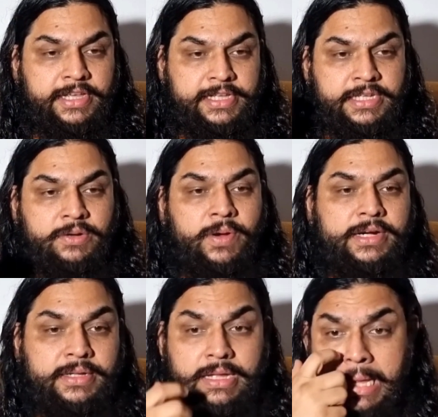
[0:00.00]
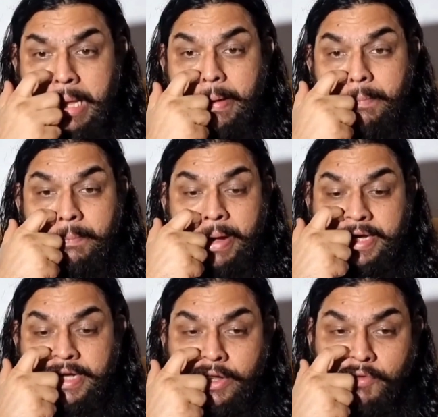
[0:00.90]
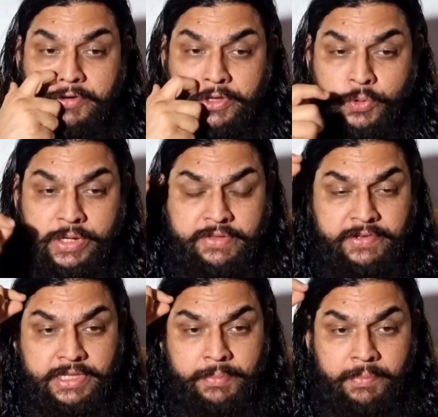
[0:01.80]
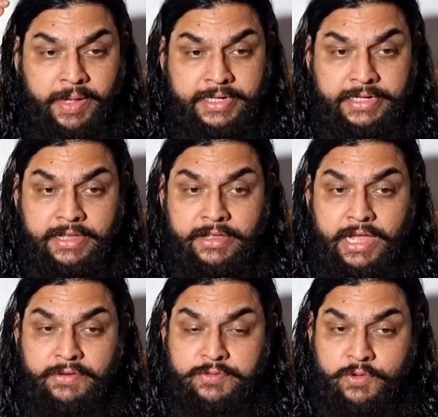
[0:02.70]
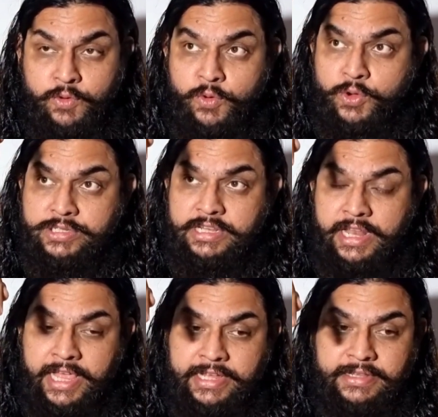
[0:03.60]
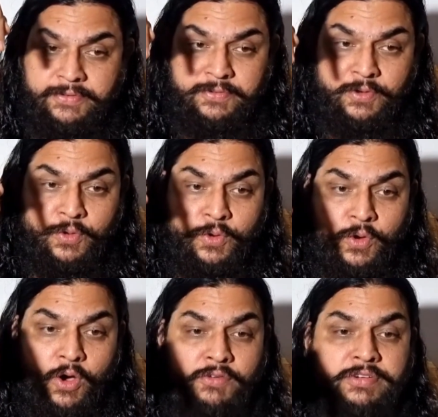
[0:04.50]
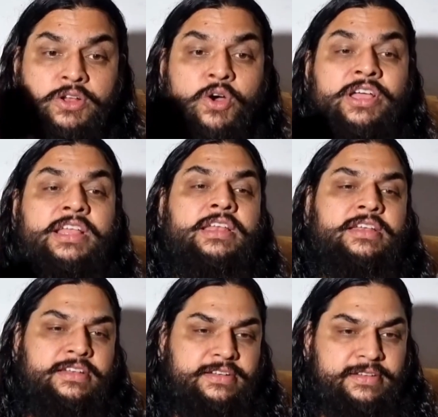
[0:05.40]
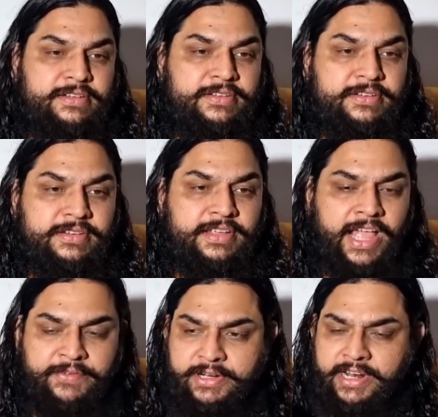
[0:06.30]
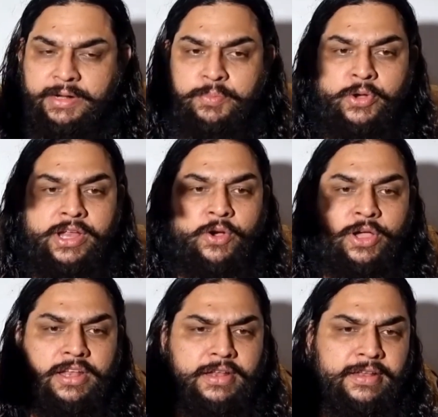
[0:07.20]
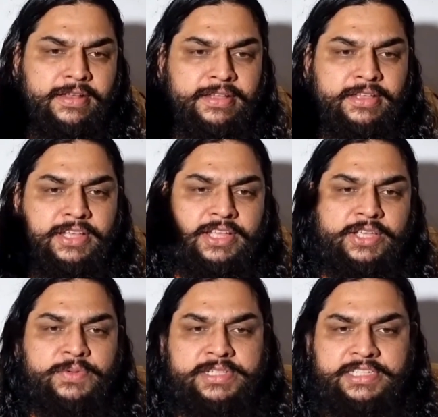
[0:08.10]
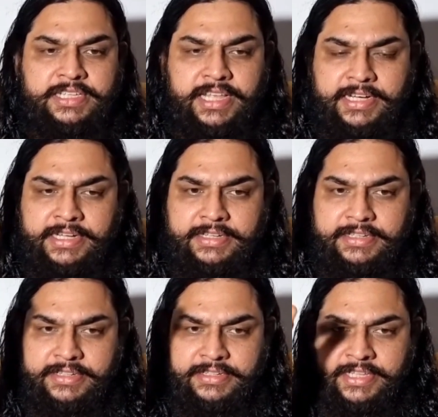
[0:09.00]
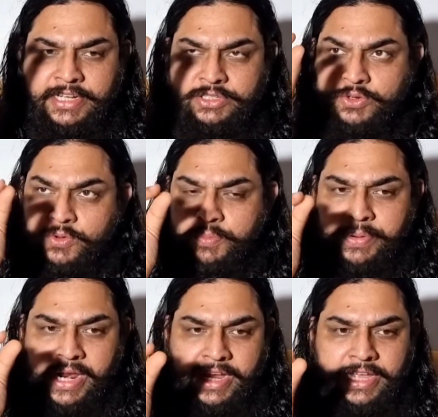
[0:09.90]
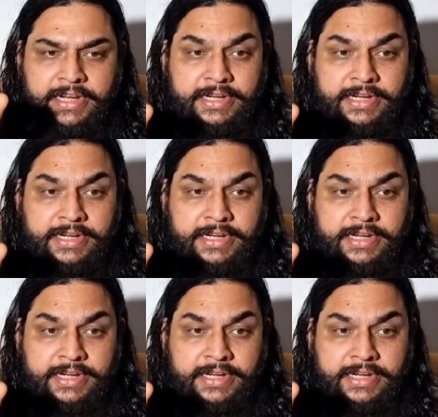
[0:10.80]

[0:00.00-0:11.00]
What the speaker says: He has acquired the mind of a yogi, where the mind flows like the flow of an oil. Have you tried pouring oil? You will see that there is no break in